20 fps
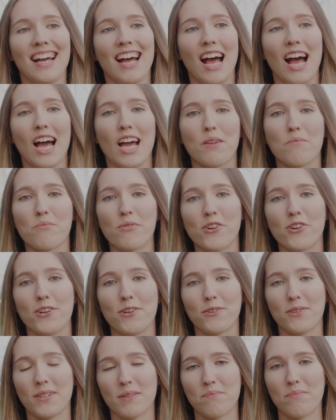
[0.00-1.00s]
I
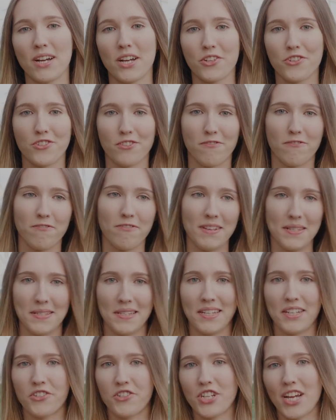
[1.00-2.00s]
borrowed a bunch of
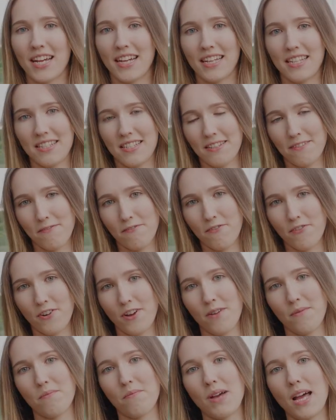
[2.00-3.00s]
fencing jackets
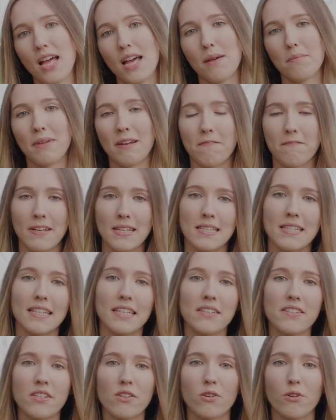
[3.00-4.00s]
from my fencing
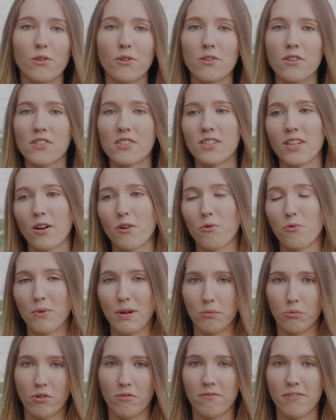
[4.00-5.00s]
school, so
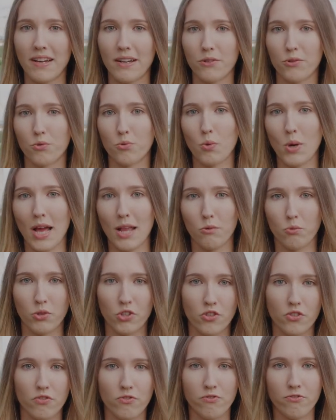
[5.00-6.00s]
when we found one
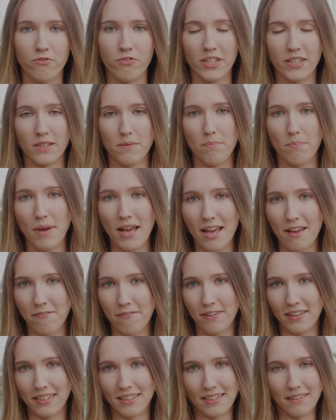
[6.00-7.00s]
which fit
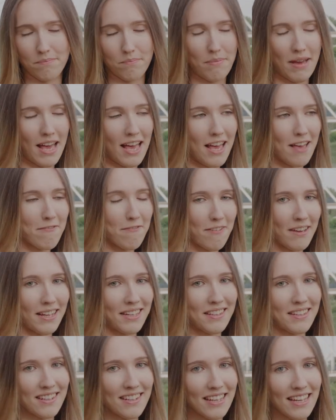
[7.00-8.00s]

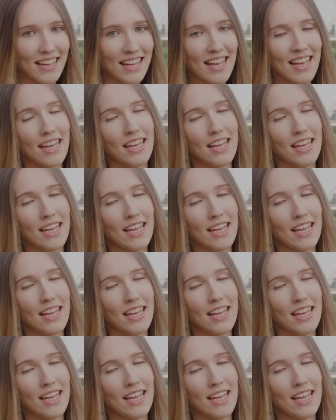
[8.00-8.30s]
perfectly,